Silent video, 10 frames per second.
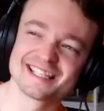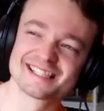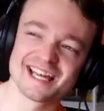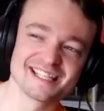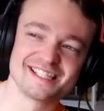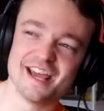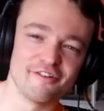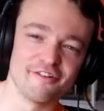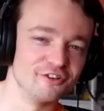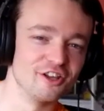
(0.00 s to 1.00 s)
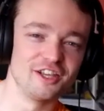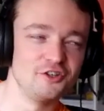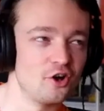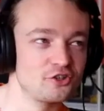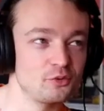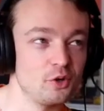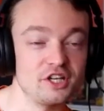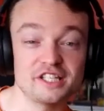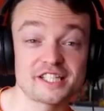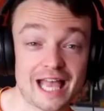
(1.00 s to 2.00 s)
that is definitely not a word.
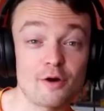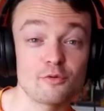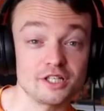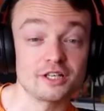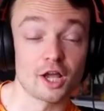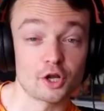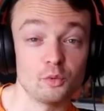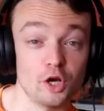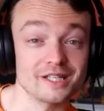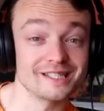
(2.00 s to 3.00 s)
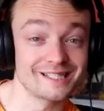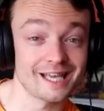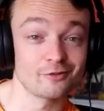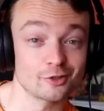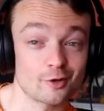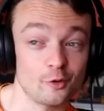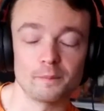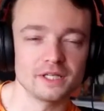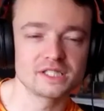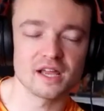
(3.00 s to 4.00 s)
It sounded like a word and sounded cool,
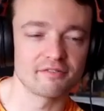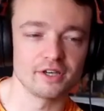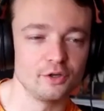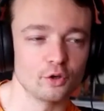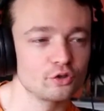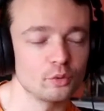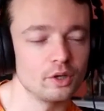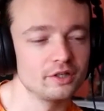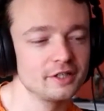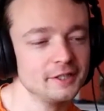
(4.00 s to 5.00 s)
but it's definitely not a word.